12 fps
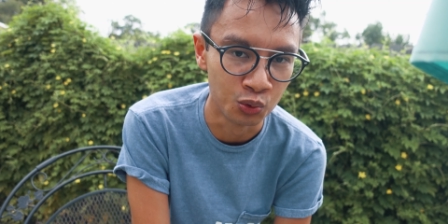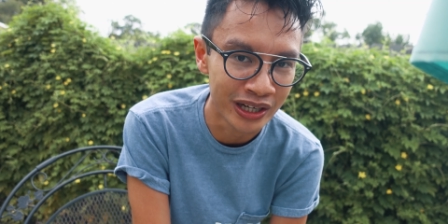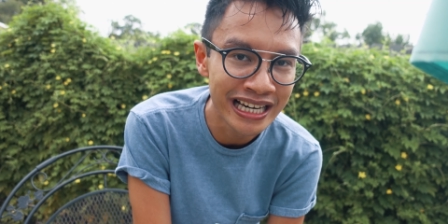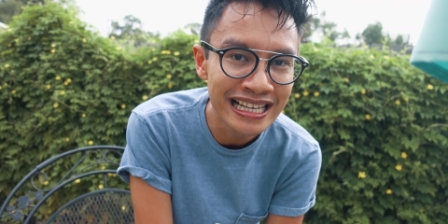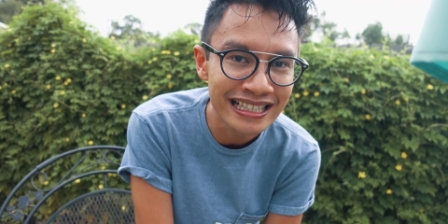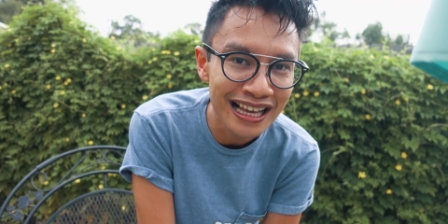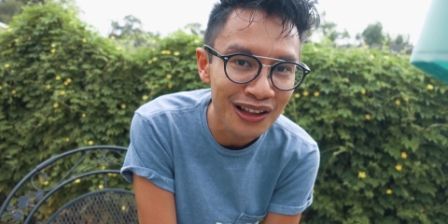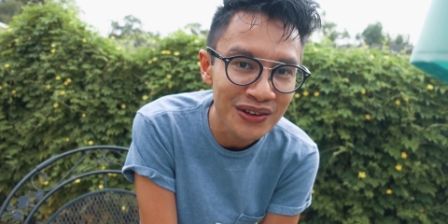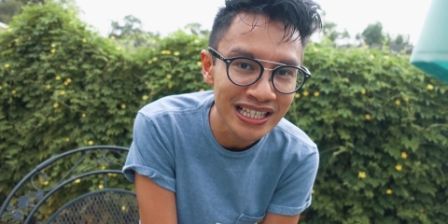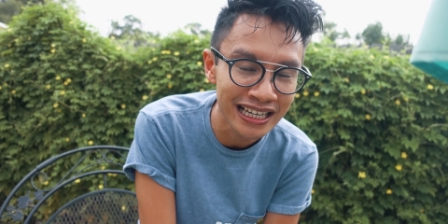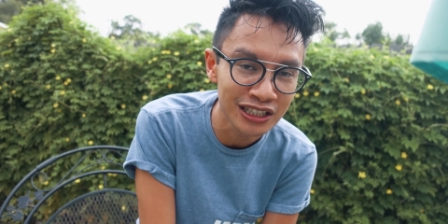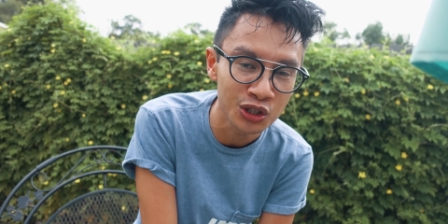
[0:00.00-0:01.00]
reading
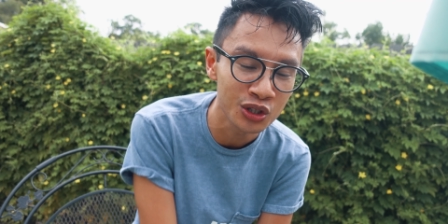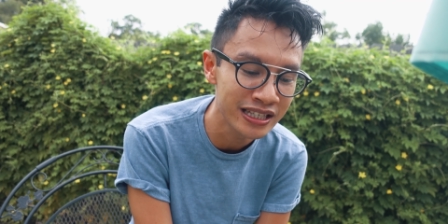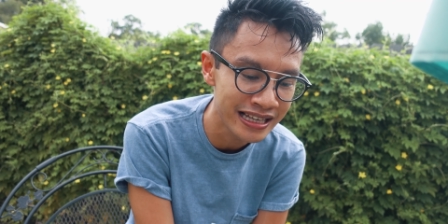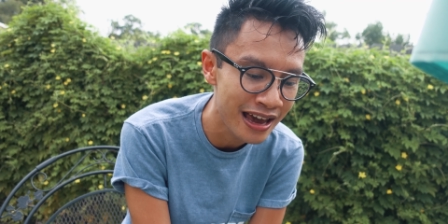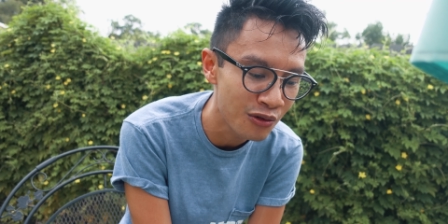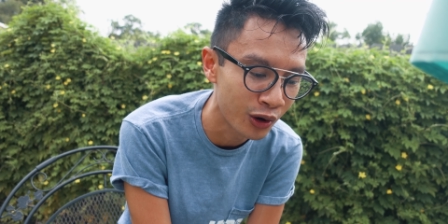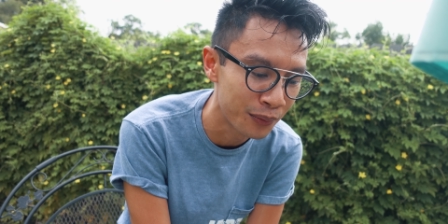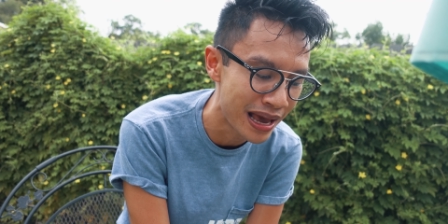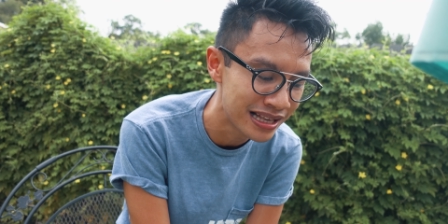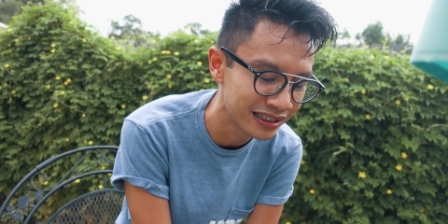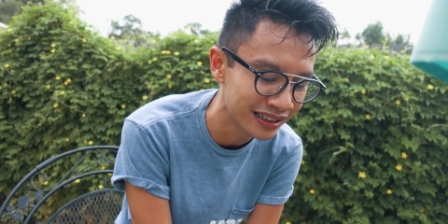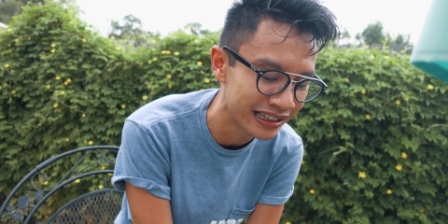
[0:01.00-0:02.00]
selfies, I guess you could say, where
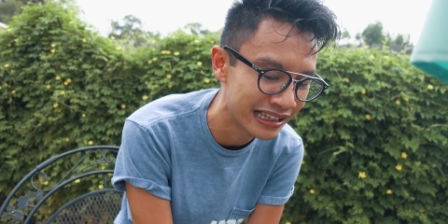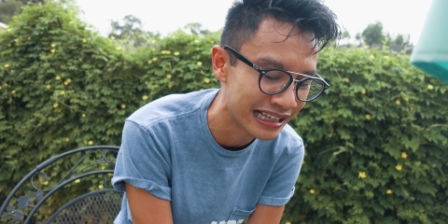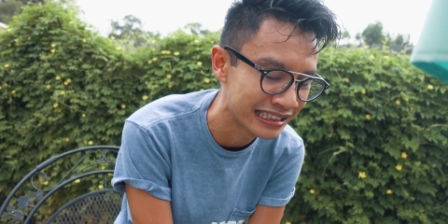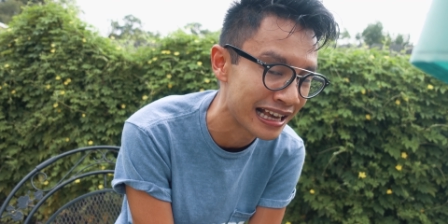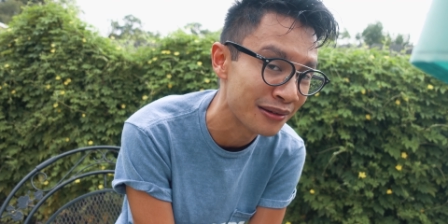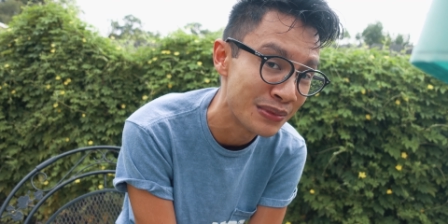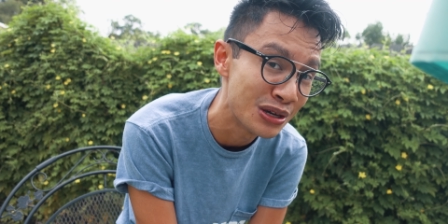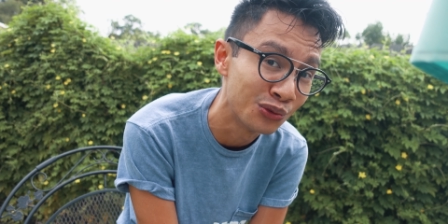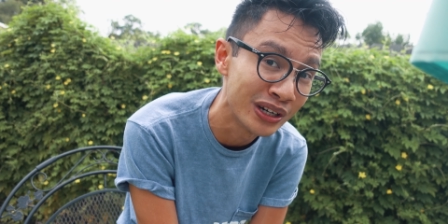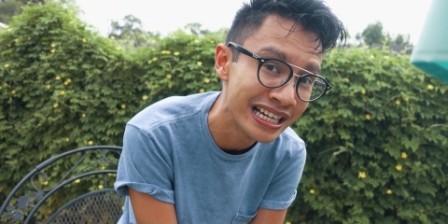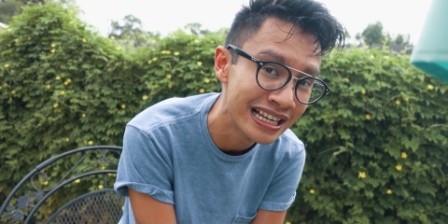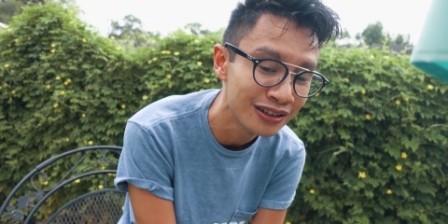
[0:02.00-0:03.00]
basically it's like me
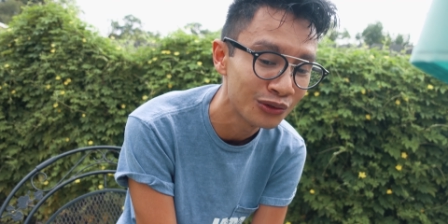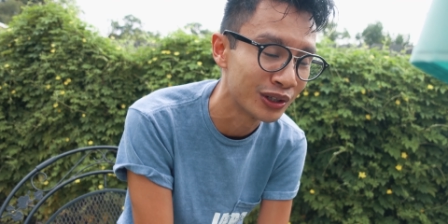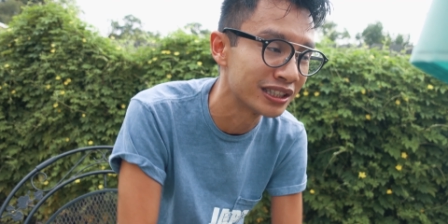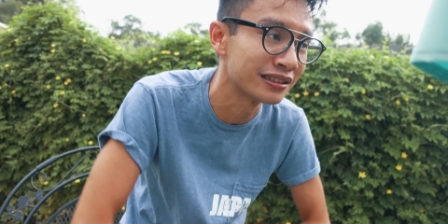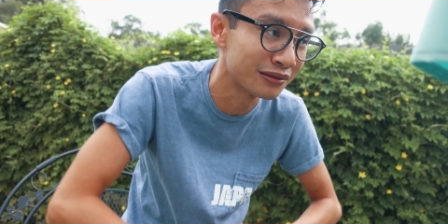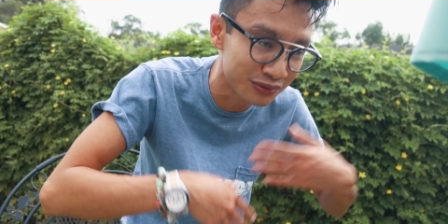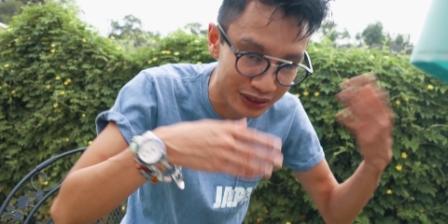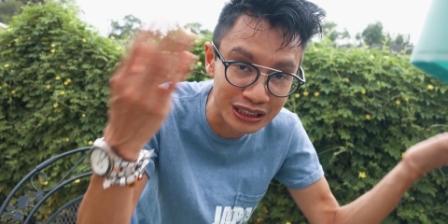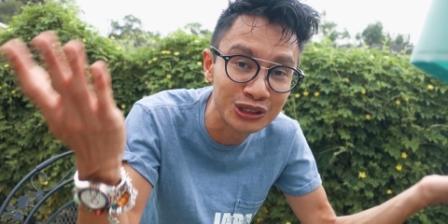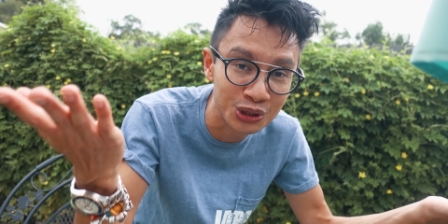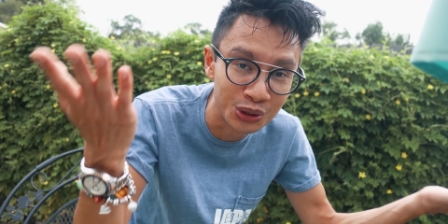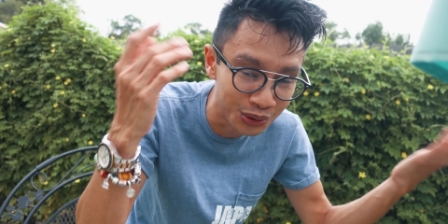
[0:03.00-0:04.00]
reading, which
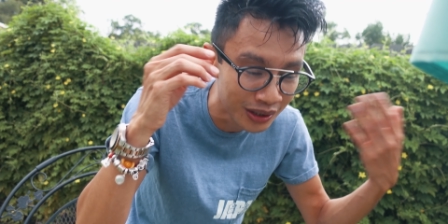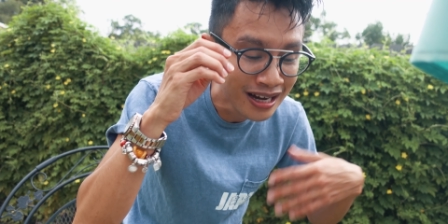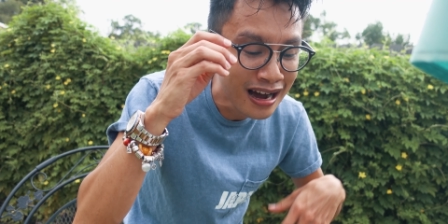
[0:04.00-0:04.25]
is true,